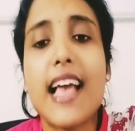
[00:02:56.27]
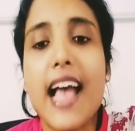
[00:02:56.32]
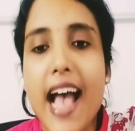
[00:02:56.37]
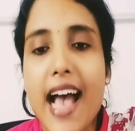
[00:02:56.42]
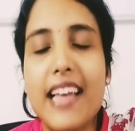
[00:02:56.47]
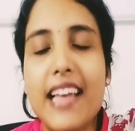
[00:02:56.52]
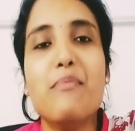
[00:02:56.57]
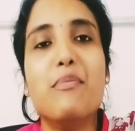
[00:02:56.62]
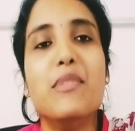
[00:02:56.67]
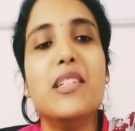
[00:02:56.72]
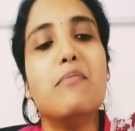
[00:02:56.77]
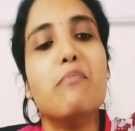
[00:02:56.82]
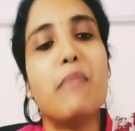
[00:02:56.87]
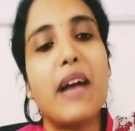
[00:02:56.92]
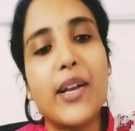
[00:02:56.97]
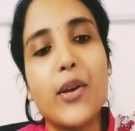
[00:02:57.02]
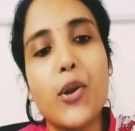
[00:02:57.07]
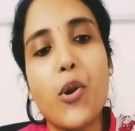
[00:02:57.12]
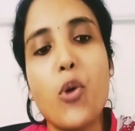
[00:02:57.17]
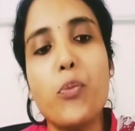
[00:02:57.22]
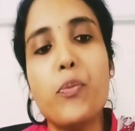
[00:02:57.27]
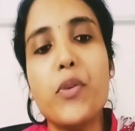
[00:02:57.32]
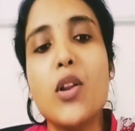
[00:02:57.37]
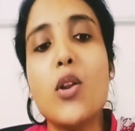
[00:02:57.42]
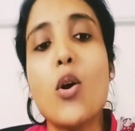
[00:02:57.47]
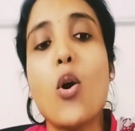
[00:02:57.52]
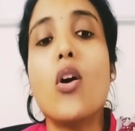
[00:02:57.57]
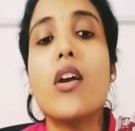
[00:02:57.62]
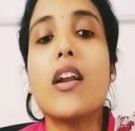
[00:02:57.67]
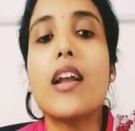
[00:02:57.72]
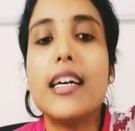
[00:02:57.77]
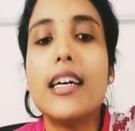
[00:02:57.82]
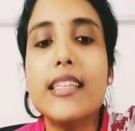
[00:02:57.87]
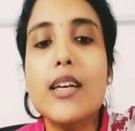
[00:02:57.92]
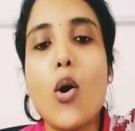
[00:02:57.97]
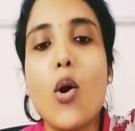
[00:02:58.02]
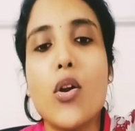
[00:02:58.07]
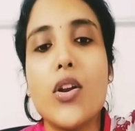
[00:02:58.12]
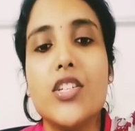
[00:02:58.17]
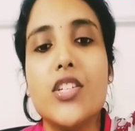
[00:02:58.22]
animal, microbial, or other
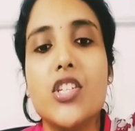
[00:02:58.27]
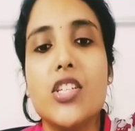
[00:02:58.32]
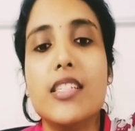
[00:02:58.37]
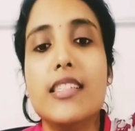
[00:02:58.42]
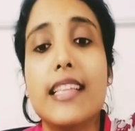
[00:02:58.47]
origin